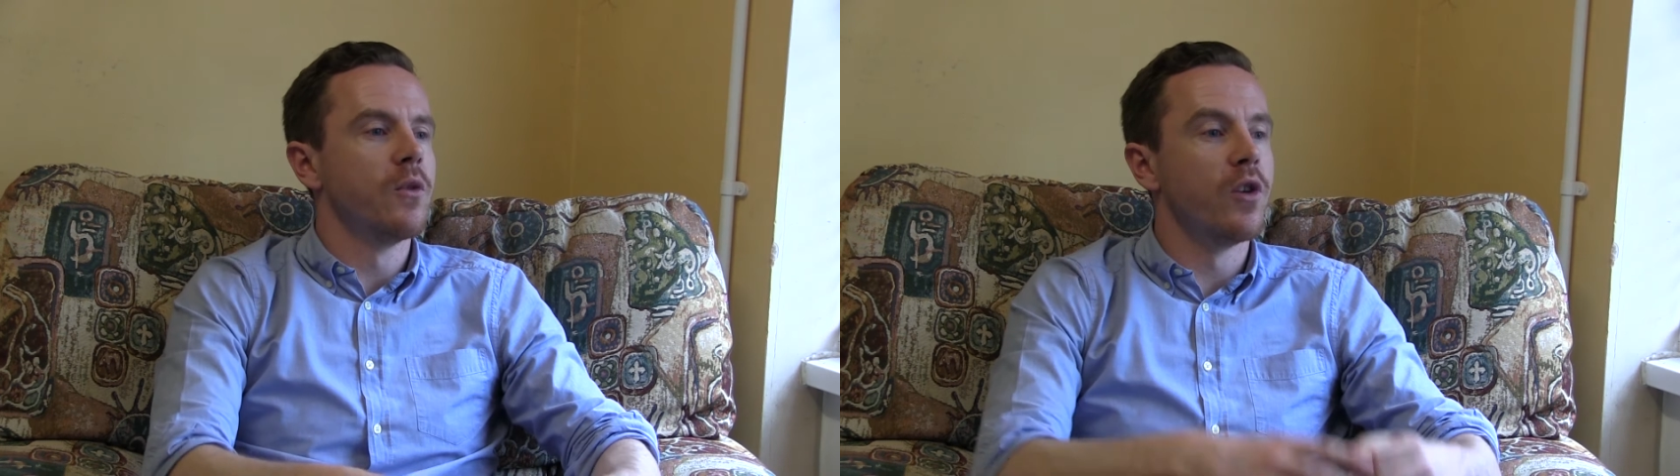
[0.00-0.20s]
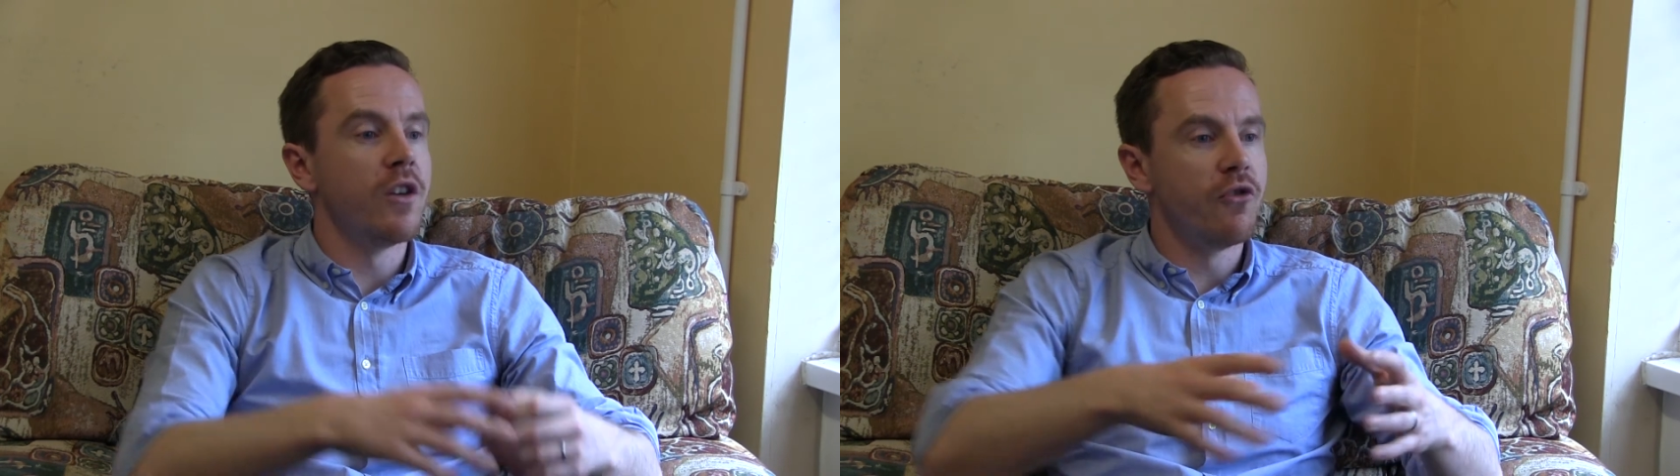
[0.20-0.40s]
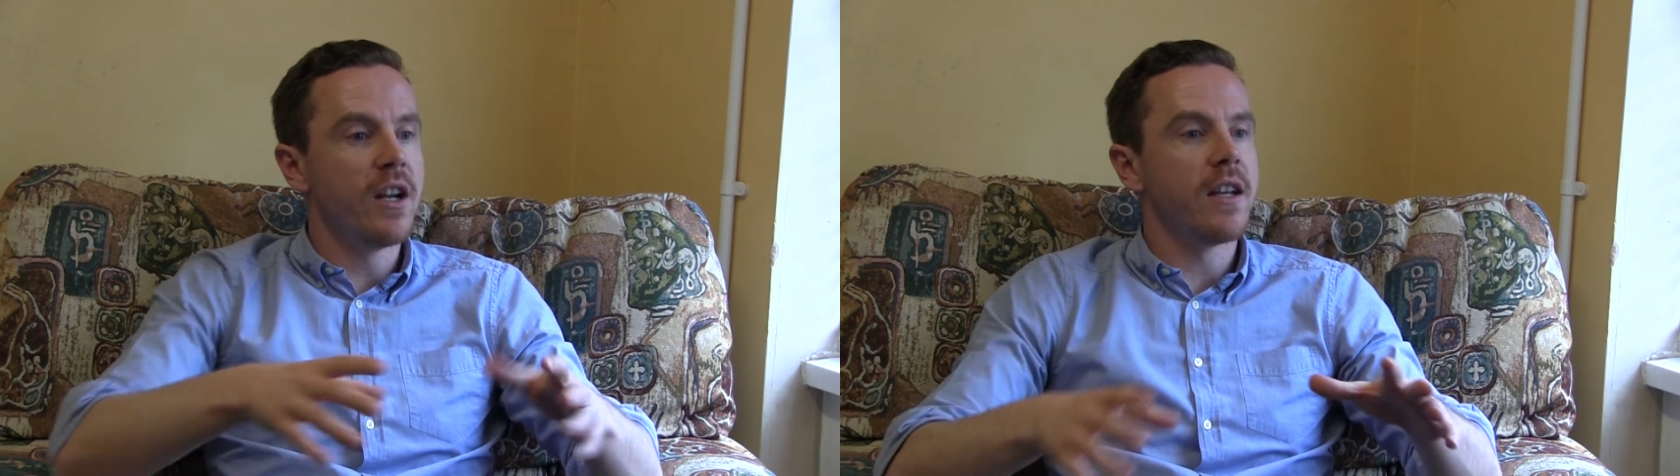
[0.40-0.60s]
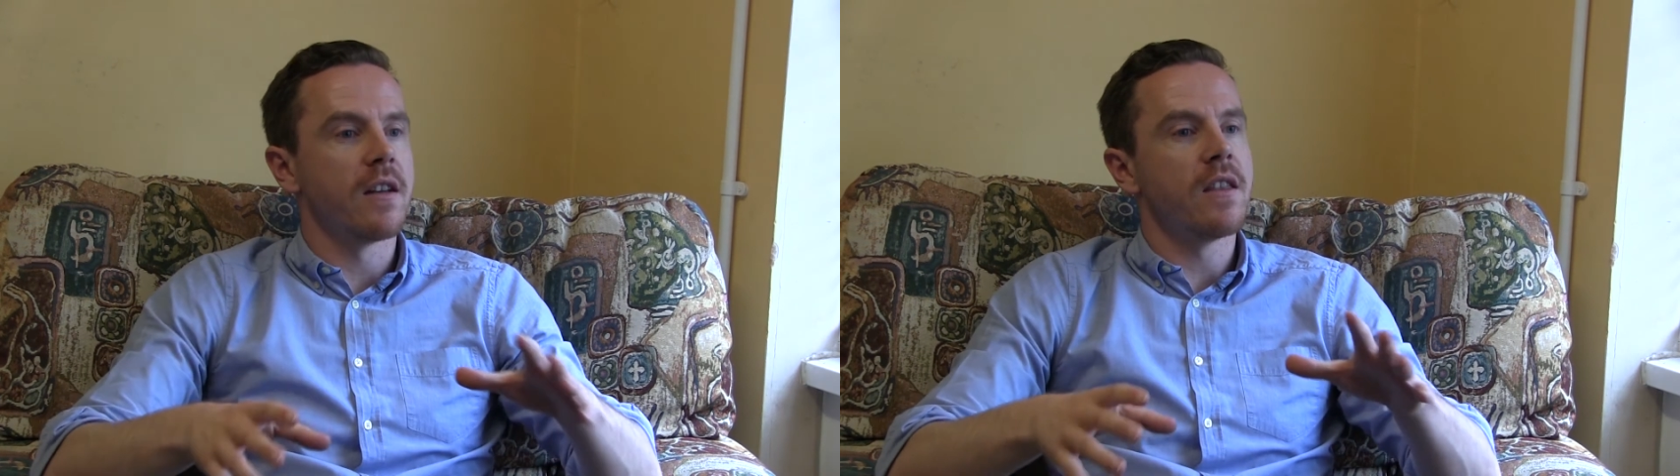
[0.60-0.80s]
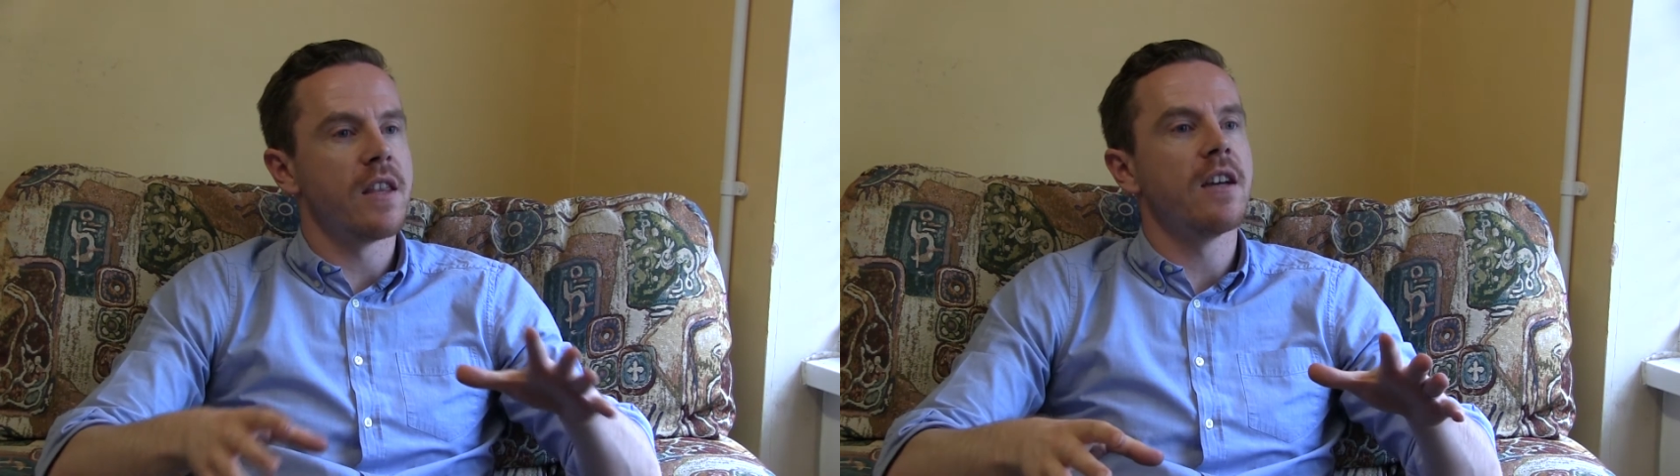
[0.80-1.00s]
Yeah. We're really
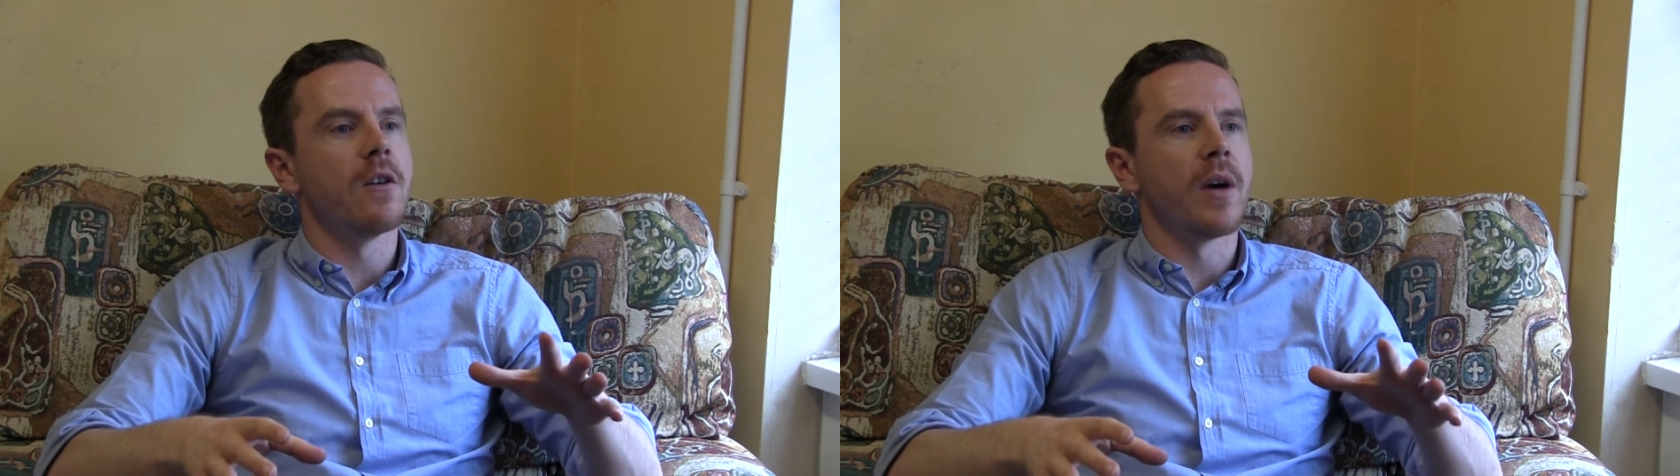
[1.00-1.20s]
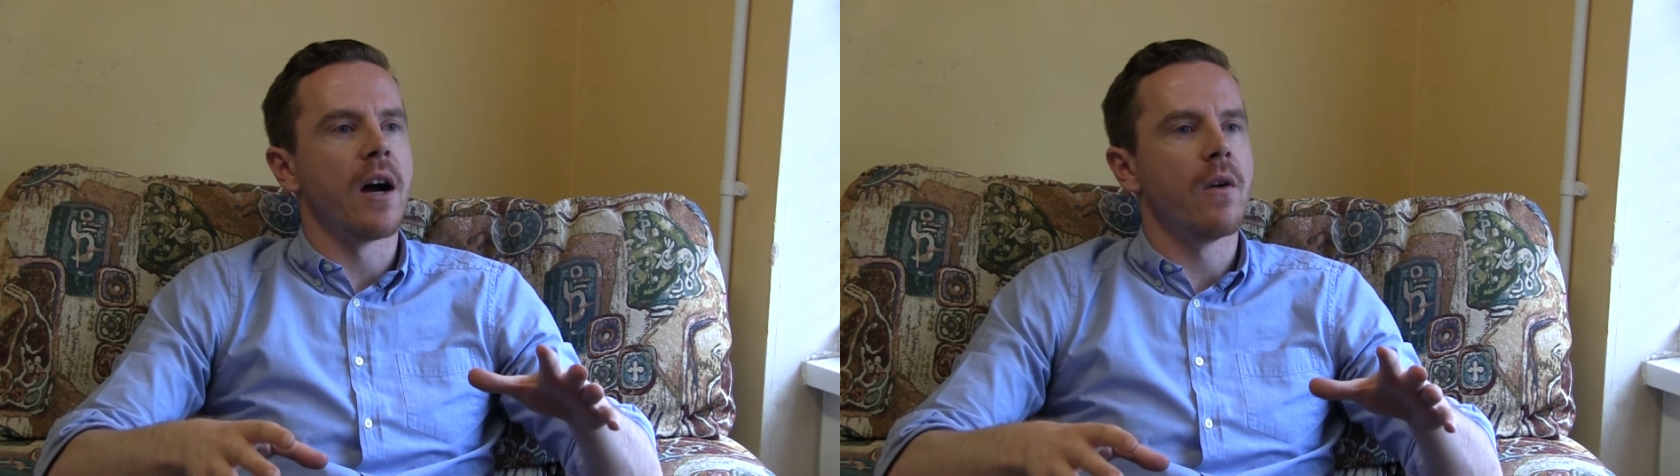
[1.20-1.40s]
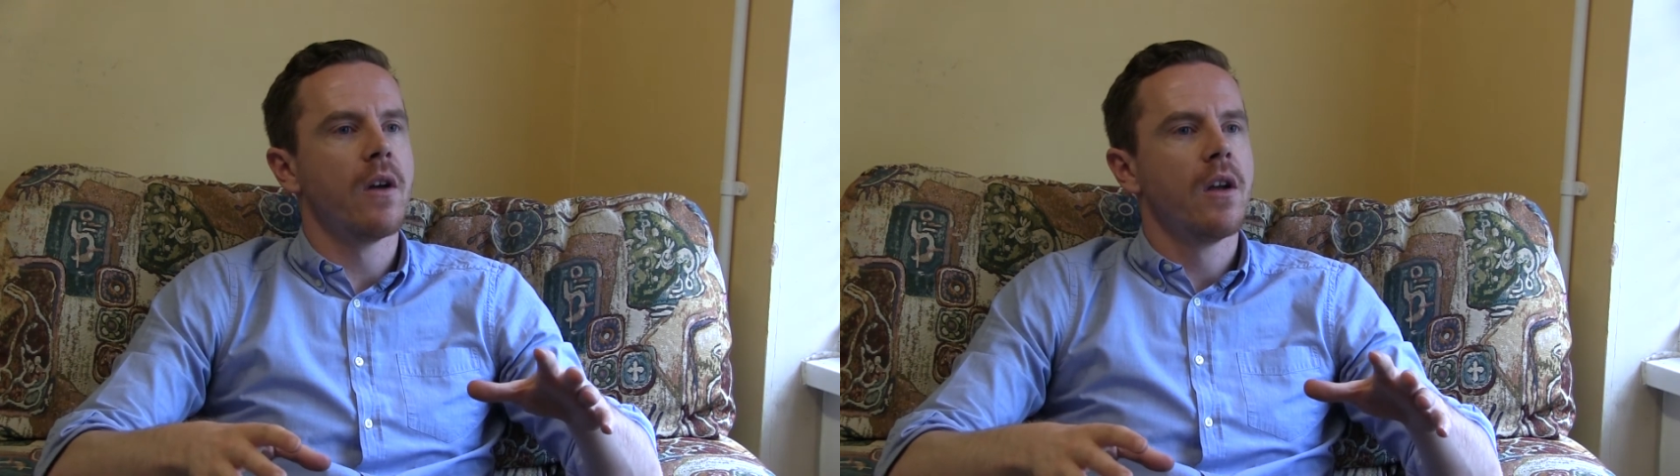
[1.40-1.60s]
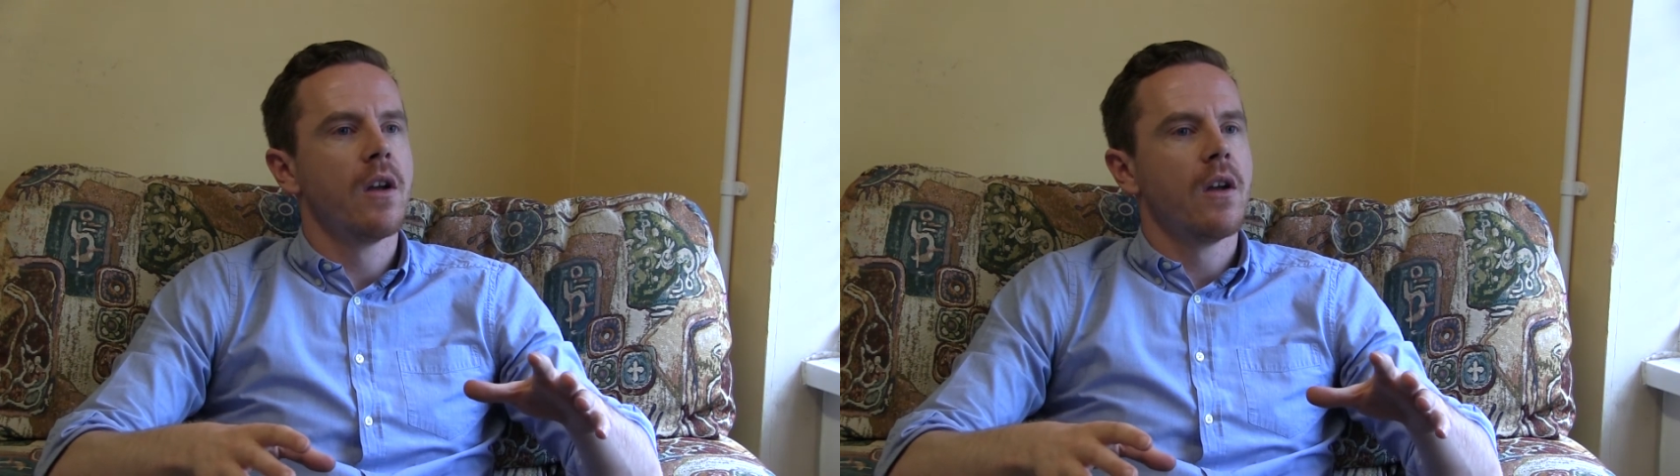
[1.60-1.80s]
going to think about